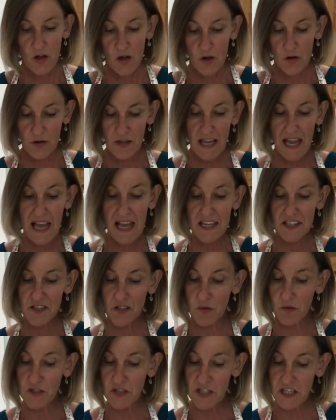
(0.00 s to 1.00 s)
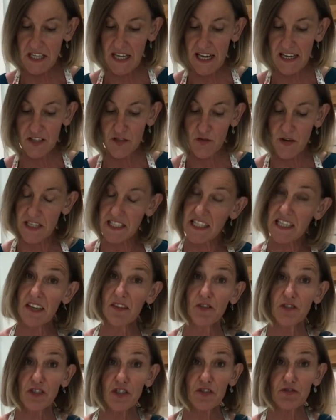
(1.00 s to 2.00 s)
Okay, so once your cake's
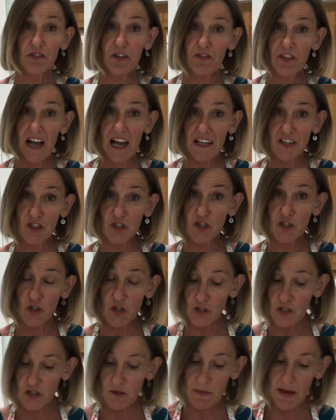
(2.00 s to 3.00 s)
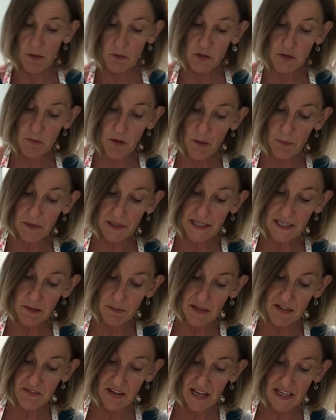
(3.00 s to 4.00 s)
ready, just for a final touch, you might want to pop a little
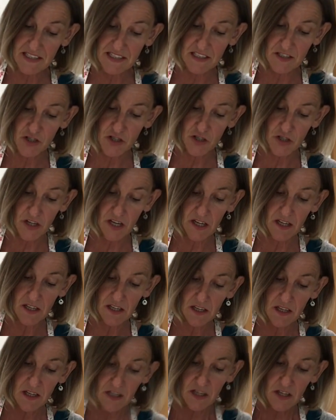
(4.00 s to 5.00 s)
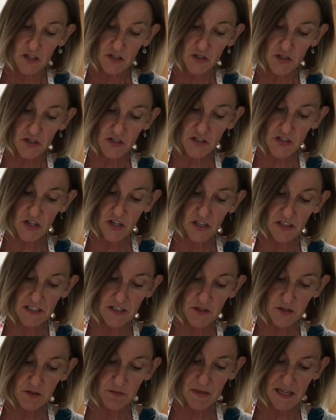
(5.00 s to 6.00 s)
bit of icing sugar just on. It
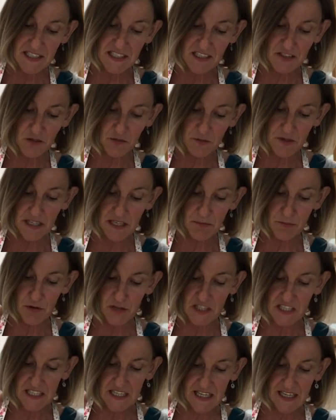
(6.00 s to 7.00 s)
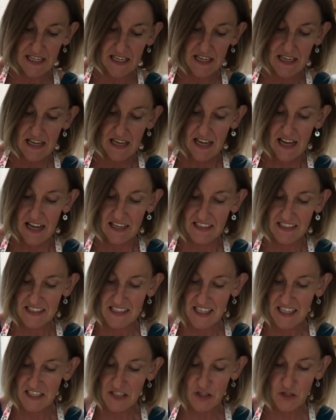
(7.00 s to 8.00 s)
just makes it look really pretty, and it
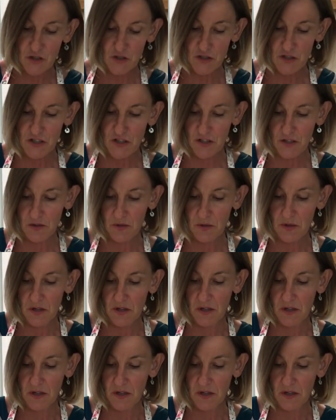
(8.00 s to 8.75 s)
tastes good too.